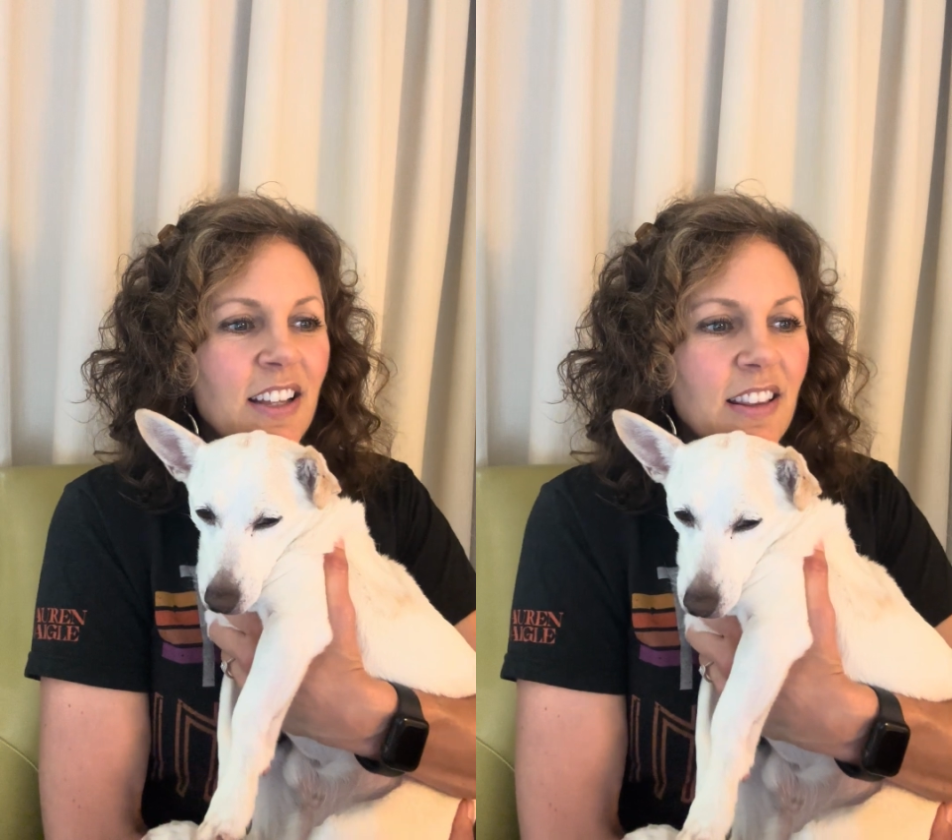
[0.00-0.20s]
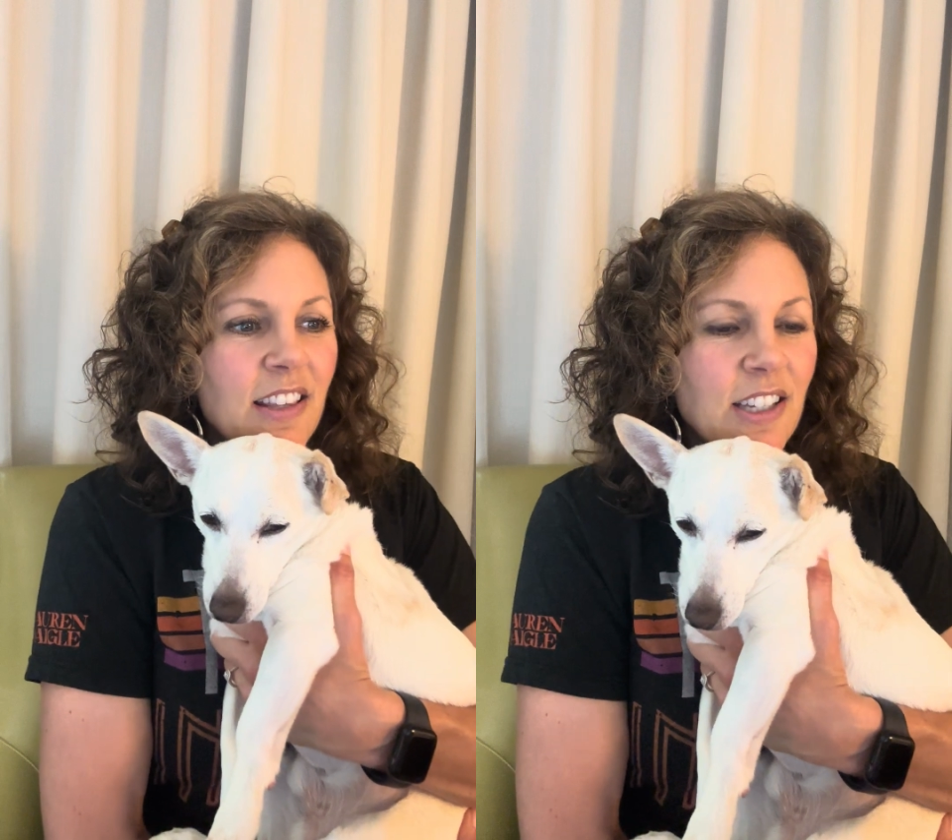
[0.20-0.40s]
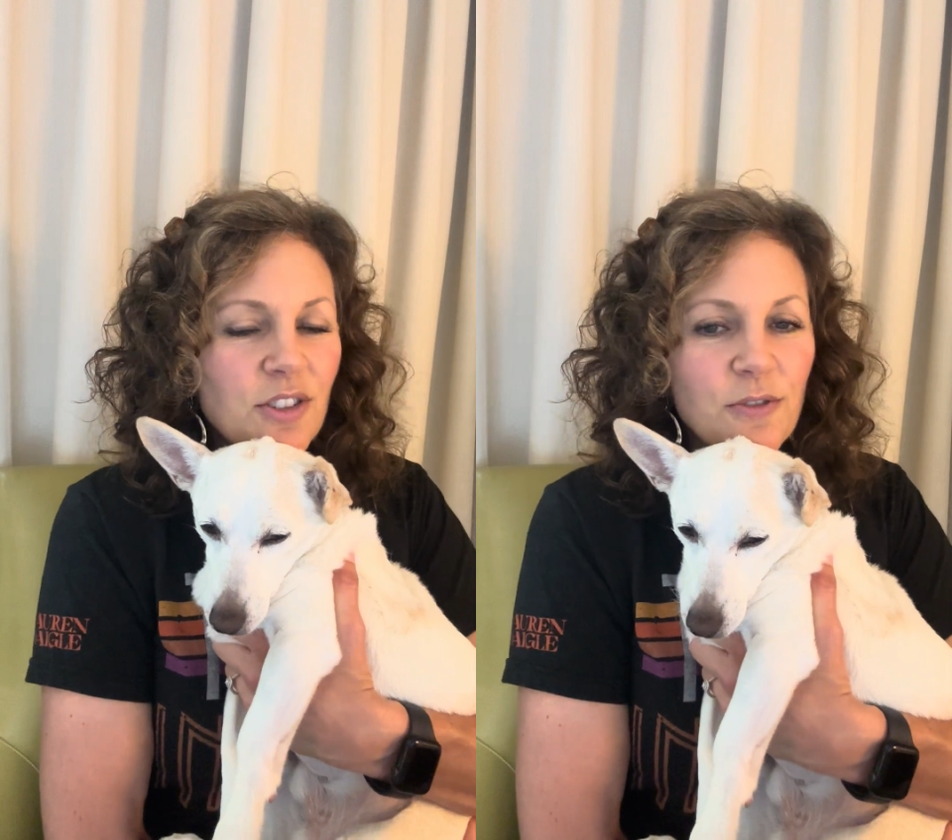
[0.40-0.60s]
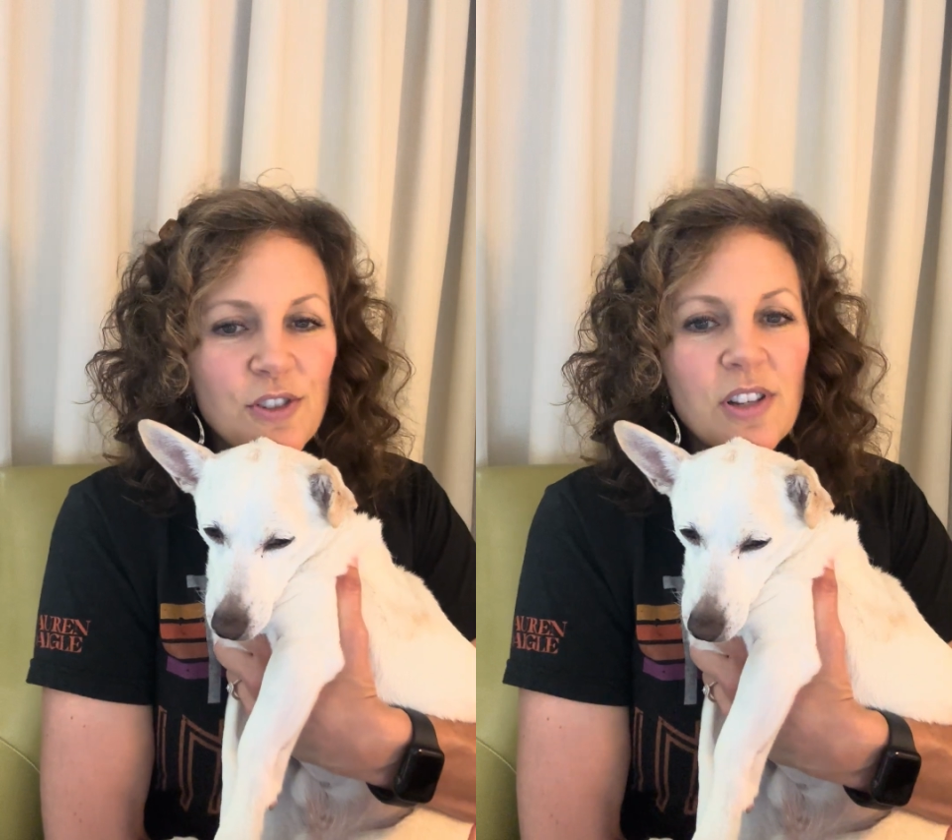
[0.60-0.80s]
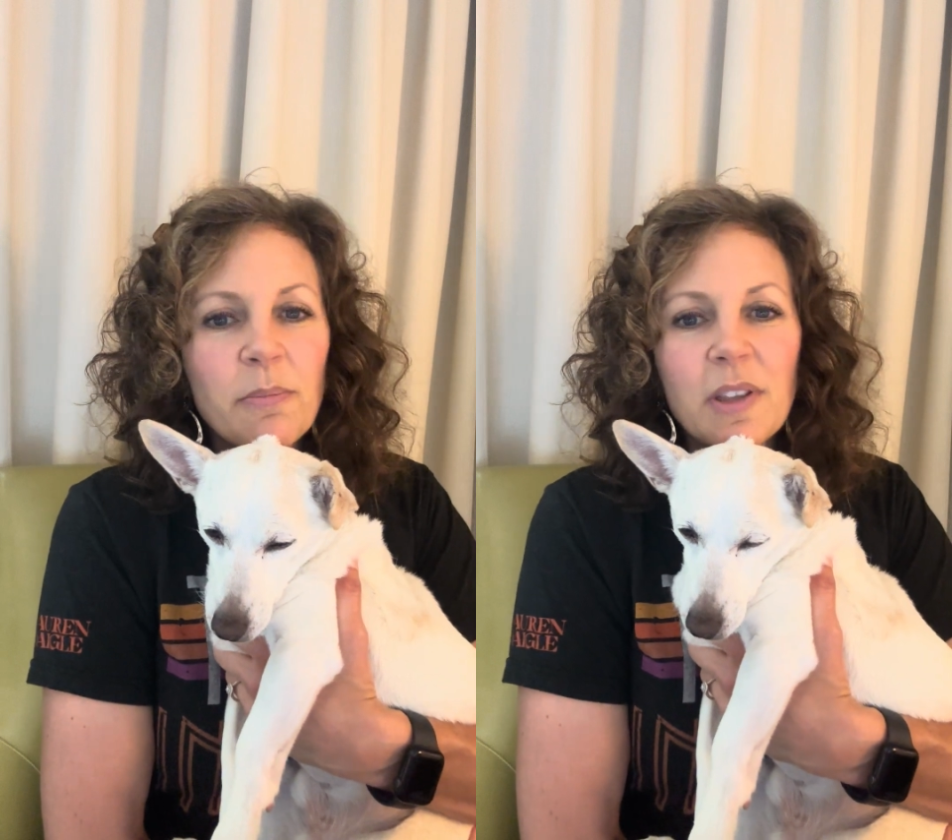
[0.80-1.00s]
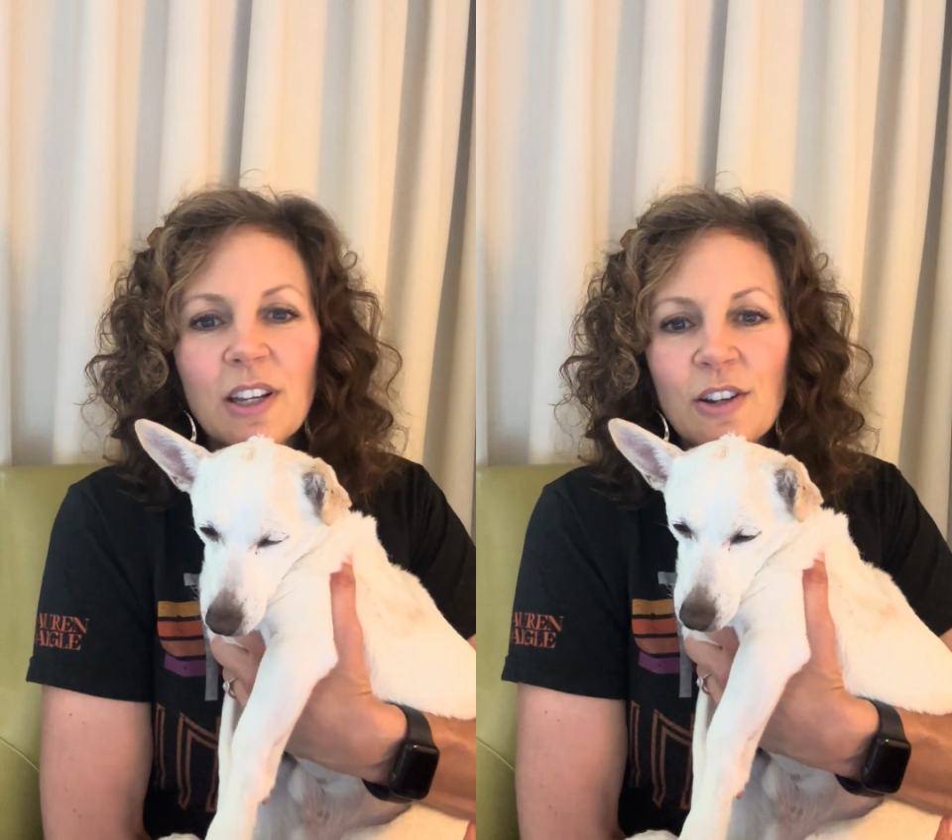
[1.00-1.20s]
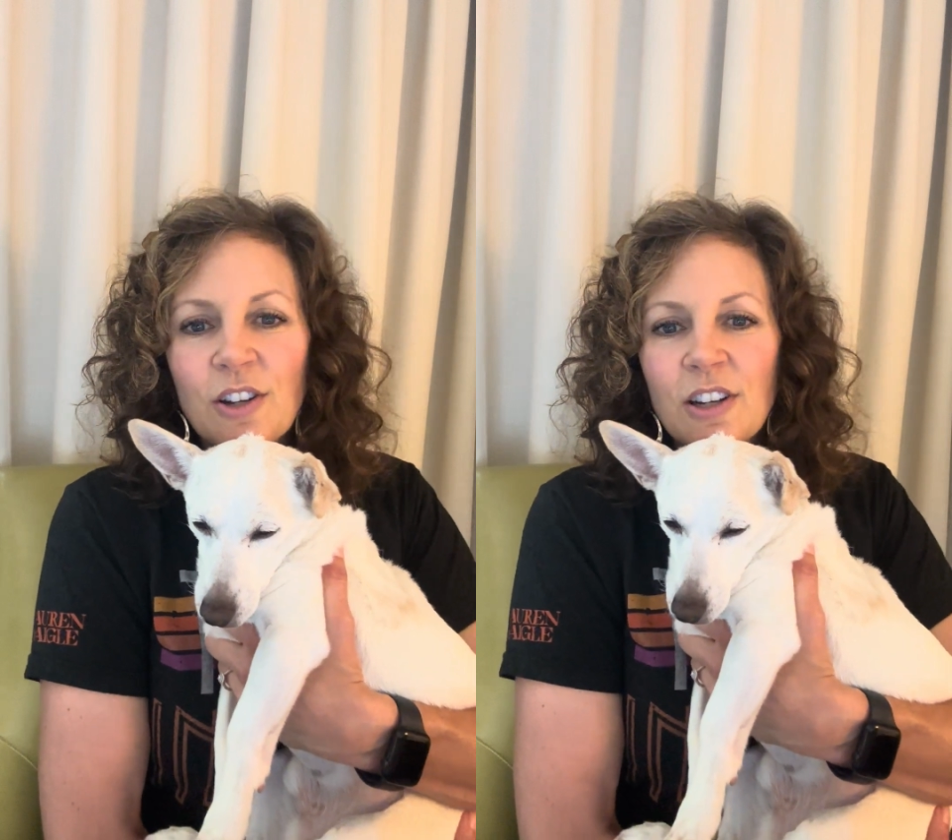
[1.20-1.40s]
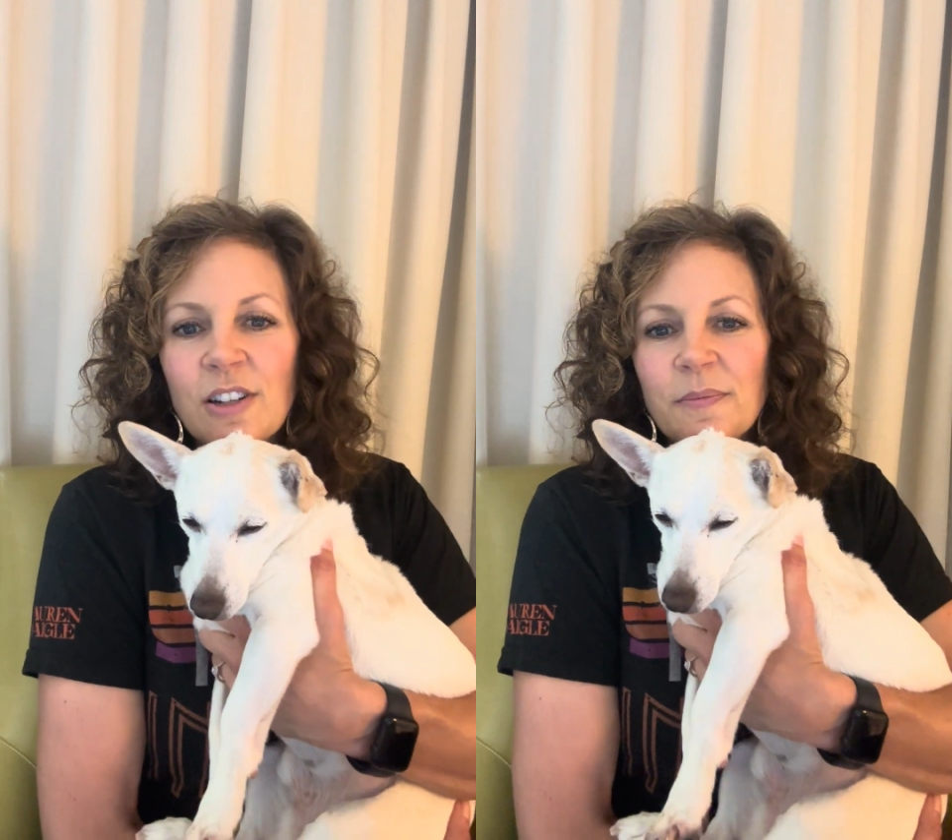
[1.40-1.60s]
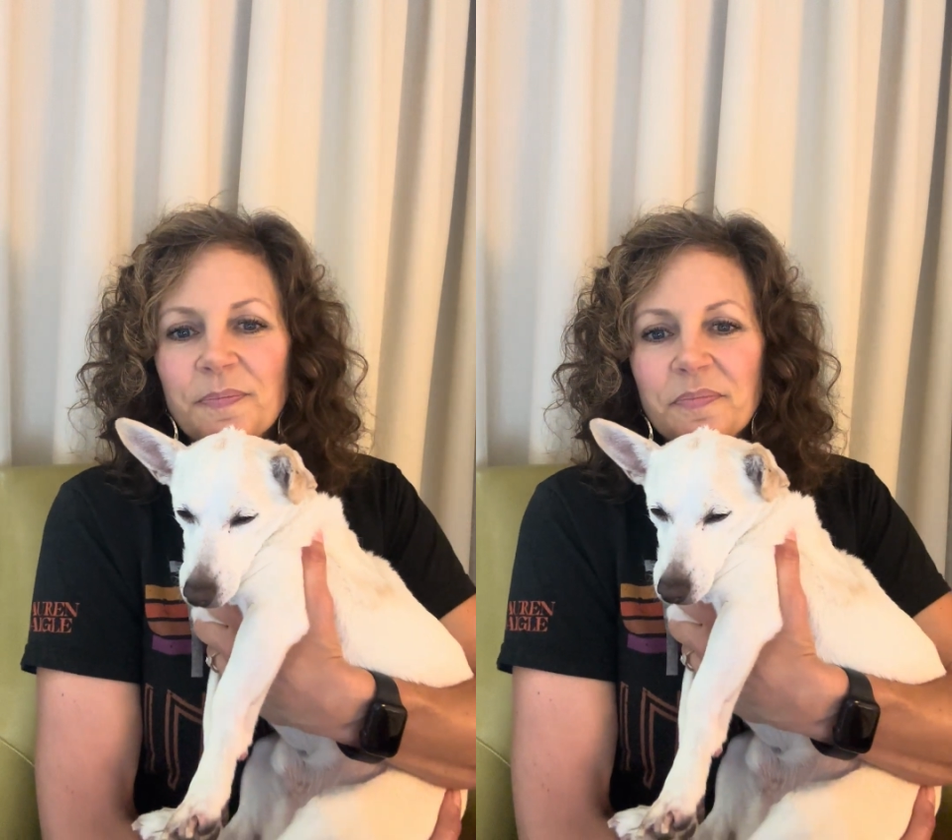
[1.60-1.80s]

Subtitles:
this for something good.